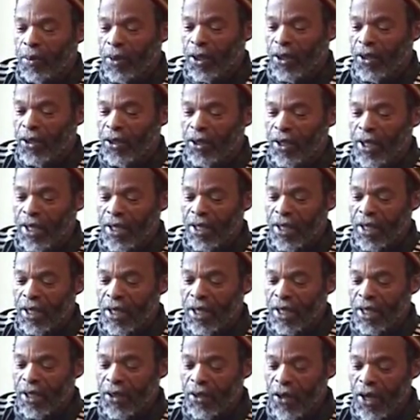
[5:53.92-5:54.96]
You know, it's
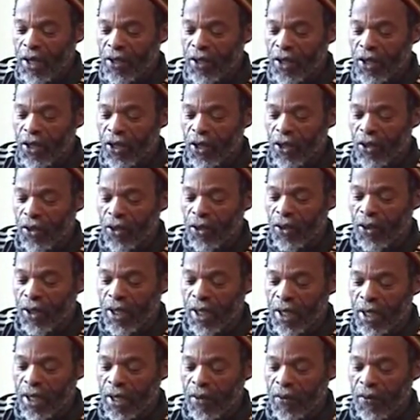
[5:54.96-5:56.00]
a transition though,
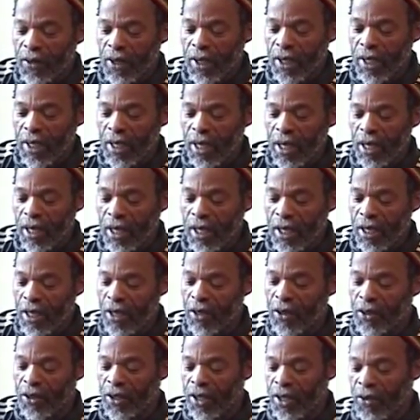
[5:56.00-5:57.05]
because you
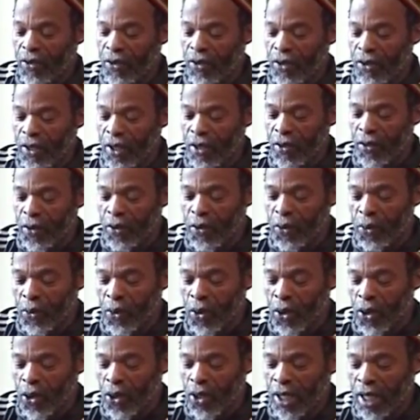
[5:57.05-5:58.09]
know, there's this
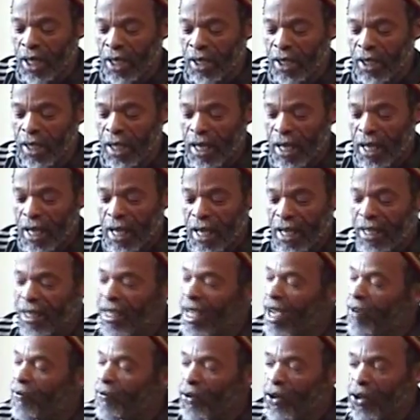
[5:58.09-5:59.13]
world that
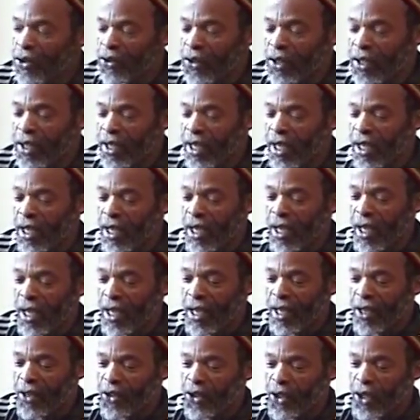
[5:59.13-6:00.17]
diversity
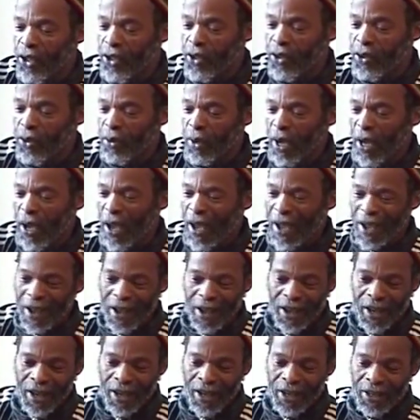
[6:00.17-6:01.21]
is such
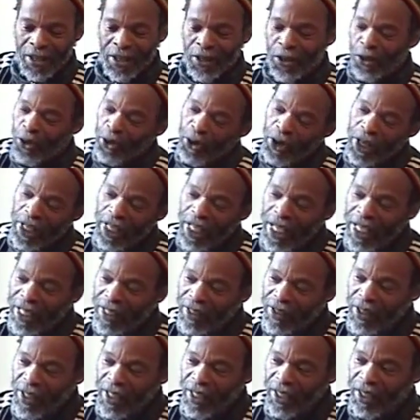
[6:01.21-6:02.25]

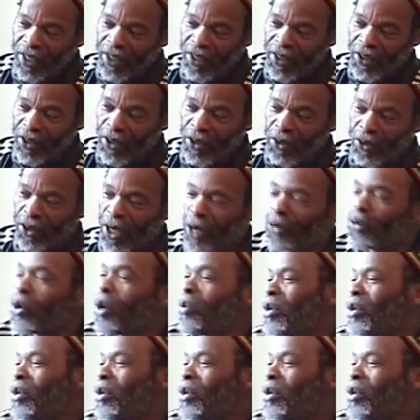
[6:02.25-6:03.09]
ingredients in it. You know, that's what